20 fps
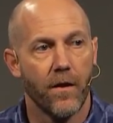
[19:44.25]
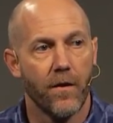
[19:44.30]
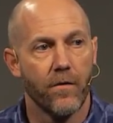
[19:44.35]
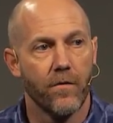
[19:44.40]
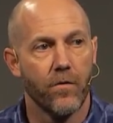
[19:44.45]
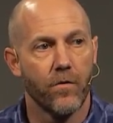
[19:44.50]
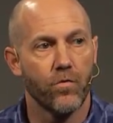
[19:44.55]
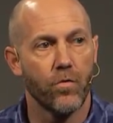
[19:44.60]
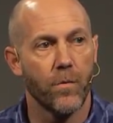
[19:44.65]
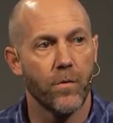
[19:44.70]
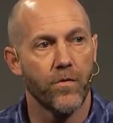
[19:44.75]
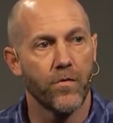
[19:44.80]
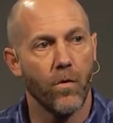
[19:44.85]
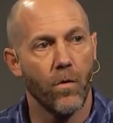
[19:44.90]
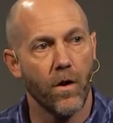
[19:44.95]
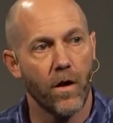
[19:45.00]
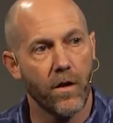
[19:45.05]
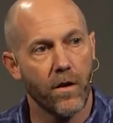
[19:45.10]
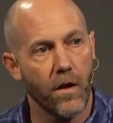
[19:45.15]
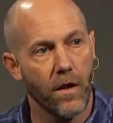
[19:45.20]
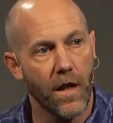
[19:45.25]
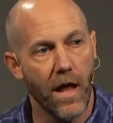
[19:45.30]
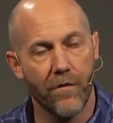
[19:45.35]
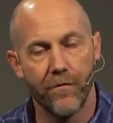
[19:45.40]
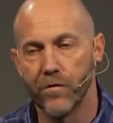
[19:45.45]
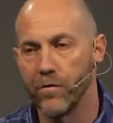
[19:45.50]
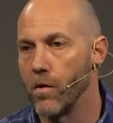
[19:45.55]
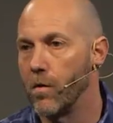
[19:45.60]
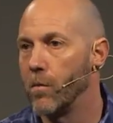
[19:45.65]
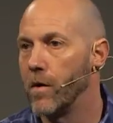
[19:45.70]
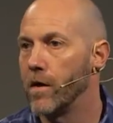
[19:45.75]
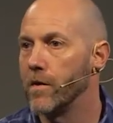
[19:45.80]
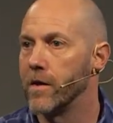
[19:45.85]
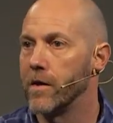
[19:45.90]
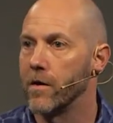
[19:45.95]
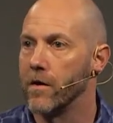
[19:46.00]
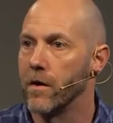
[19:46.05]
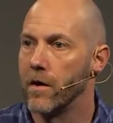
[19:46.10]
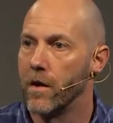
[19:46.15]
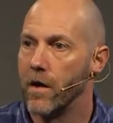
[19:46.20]
This woman's life is going well, then
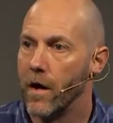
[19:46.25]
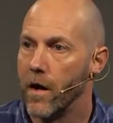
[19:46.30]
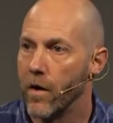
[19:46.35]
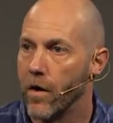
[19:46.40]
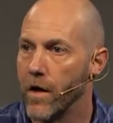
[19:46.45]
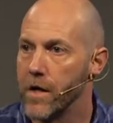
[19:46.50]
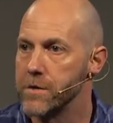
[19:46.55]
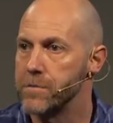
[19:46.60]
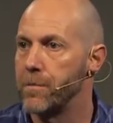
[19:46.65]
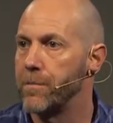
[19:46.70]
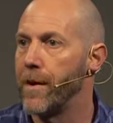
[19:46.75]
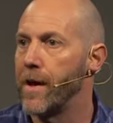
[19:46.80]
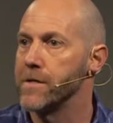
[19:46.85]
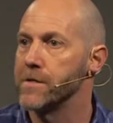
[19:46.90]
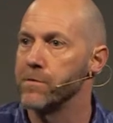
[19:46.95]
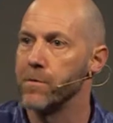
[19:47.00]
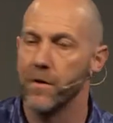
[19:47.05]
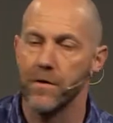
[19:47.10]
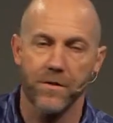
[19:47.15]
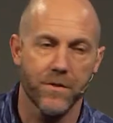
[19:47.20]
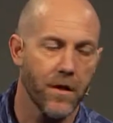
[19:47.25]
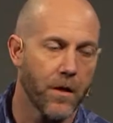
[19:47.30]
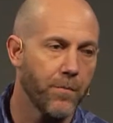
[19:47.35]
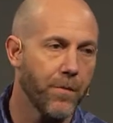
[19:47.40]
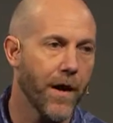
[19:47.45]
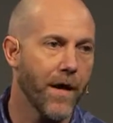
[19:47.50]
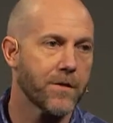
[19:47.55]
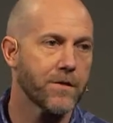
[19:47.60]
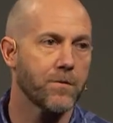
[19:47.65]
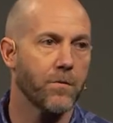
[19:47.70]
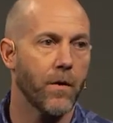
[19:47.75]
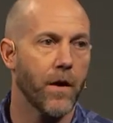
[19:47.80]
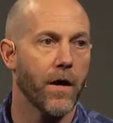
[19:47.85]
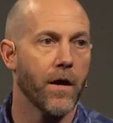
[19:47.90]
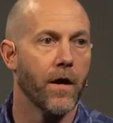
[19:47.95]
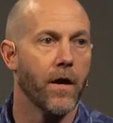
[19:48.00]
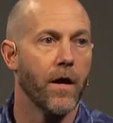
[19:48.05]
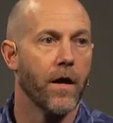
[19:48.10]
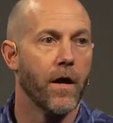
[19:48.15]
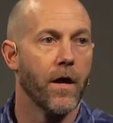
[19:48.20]
her husband passed away, her son passed away.
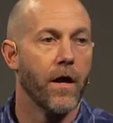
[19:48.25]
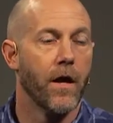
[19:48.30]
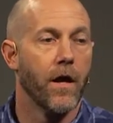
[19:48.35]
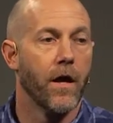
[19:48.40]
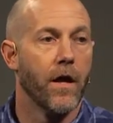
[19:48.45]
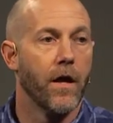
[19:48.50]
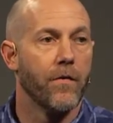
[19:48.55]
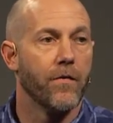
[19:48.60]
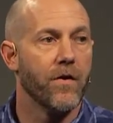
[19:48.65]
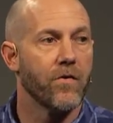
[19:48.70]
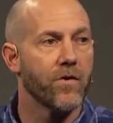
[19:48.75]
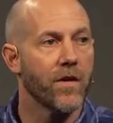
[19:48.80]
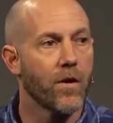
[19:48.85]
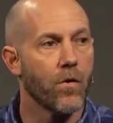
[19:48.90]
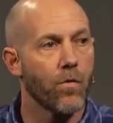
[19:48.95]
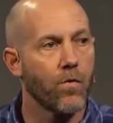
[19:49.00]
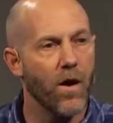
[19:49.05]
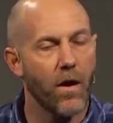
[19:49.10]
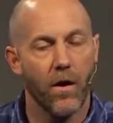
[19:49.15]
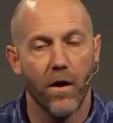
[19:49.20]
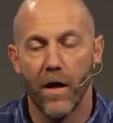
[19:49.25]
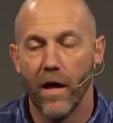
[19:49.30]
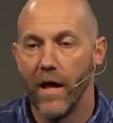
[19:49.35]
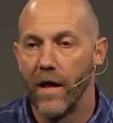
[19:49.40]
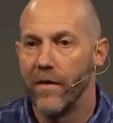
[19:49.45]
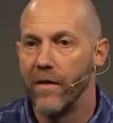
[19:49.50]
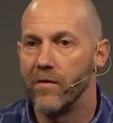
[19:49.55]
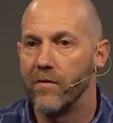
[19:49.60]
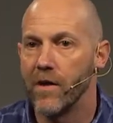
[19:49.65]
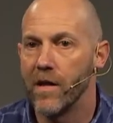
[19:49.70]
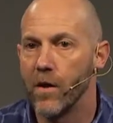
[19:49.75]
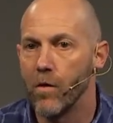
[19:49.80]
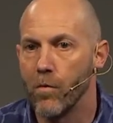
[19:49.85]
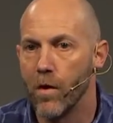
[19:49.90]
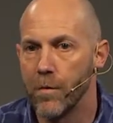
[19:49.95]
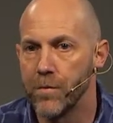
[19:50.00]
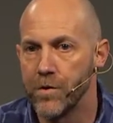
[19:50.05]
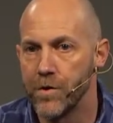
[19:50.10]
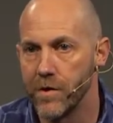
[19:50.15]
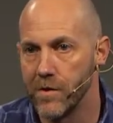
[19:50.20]
These
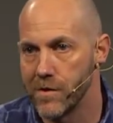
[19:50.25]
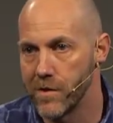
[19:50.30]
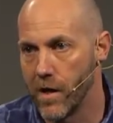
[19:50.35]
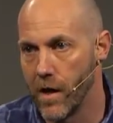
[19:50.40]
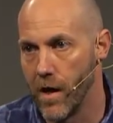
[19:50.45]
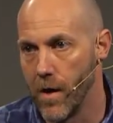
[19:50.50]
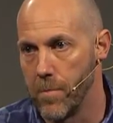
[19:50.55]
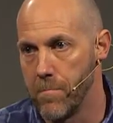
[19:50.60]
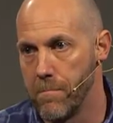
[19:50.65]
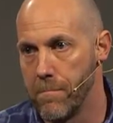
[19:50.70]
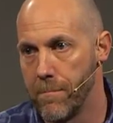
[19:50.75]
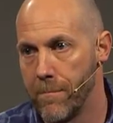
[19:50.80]
interruptions come.